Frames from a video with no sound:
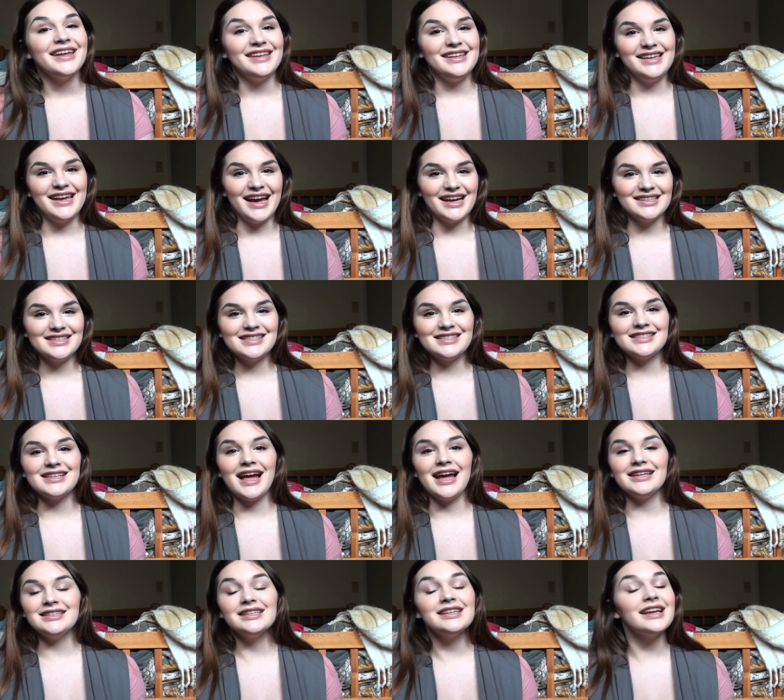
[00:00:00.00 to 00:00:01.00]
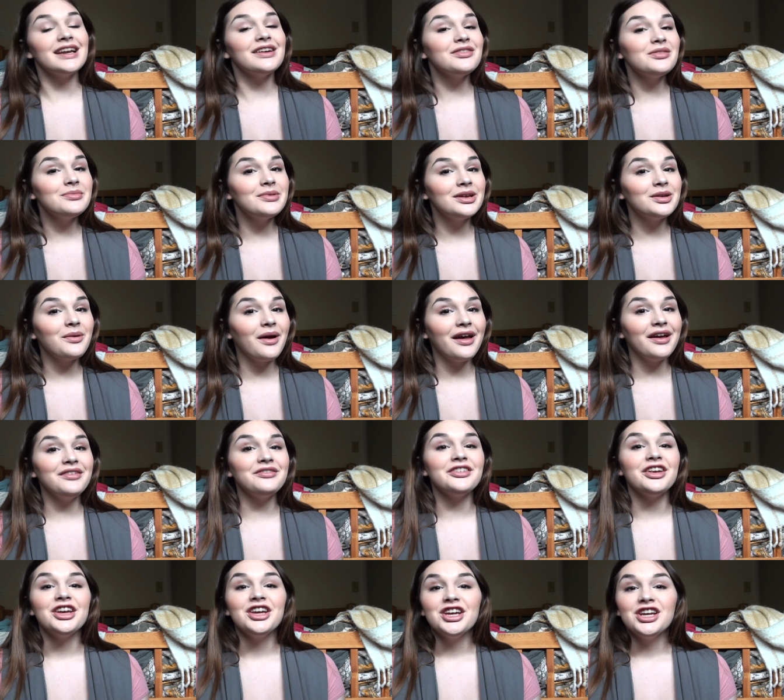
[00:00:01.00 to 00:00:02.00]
Yes, I did have a midwife.